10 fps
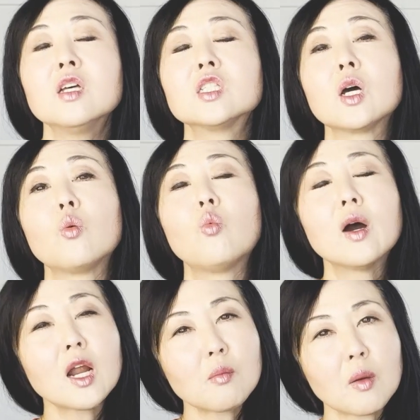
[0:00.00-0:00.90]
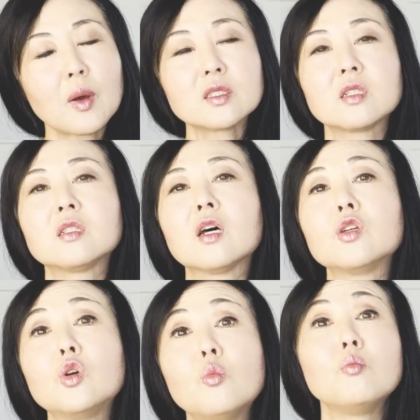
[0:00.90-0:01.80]
So what I'm about to tell
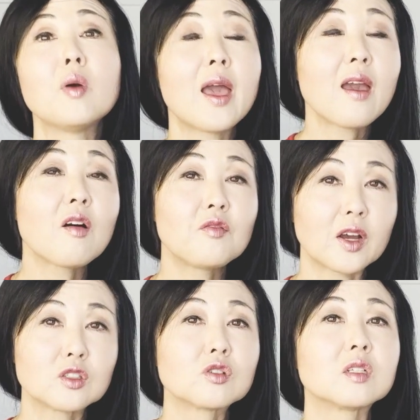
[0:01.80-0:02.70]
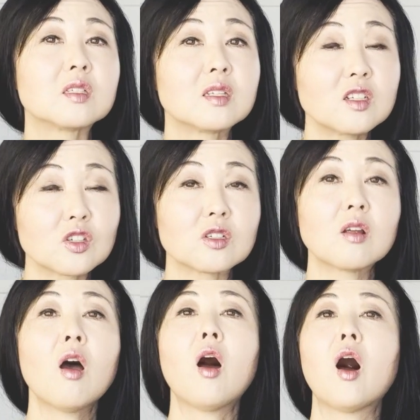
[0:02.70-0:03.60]
you may affect your
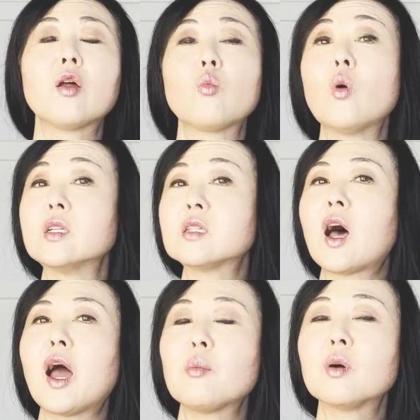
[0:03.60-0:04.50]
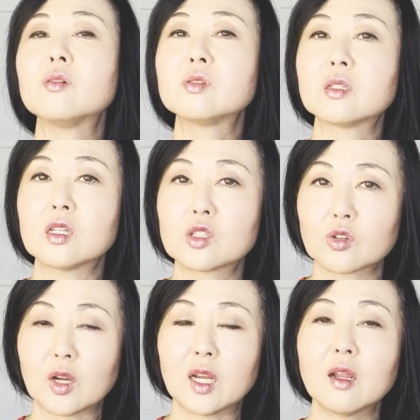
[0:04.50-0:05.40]
decision on what type of
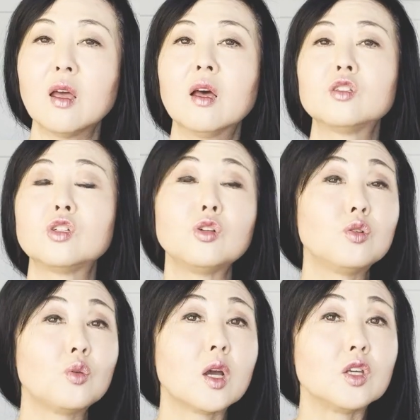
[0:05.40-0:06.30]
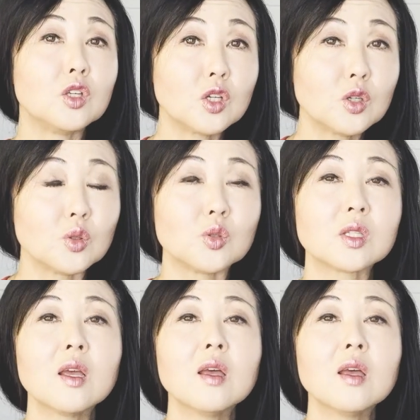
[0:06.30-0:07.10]
sunscreen to use.